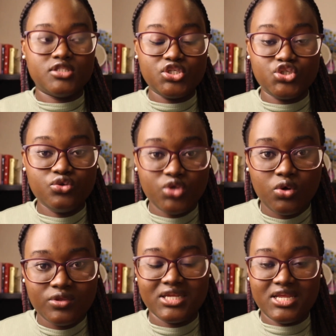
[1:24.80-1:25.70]
Did you
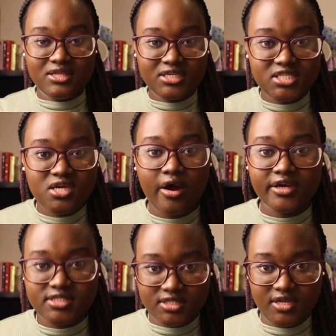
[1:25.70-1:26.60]
know that in the
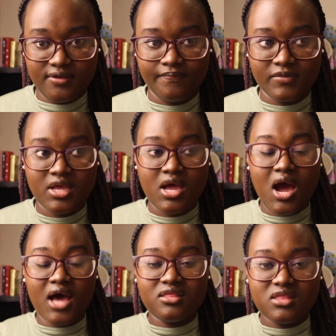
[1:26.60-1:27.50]
DRC,
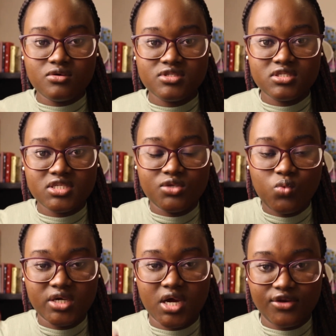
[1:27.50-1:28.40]

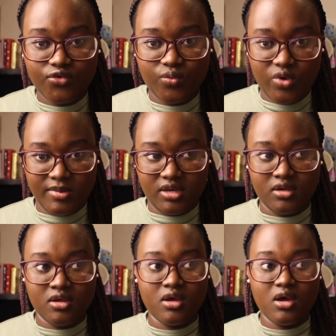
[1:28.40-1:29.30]
1,100
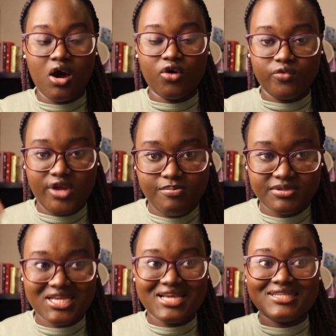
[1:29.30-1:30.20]
women are
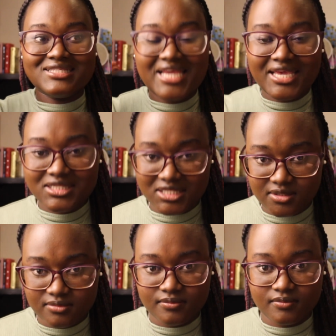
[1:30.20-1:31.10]
raped
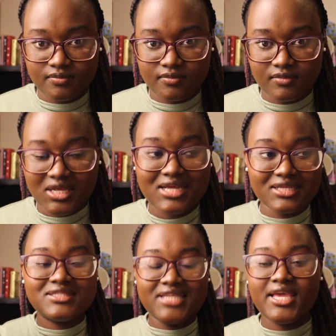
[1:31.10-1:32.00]
daily
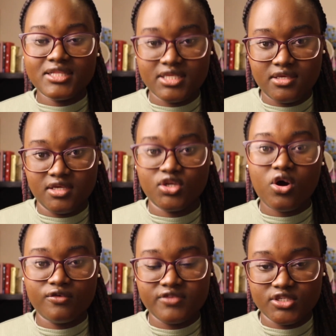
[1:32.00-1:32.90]

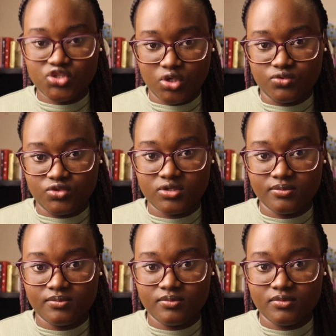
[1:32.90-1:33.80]
in conflict zones?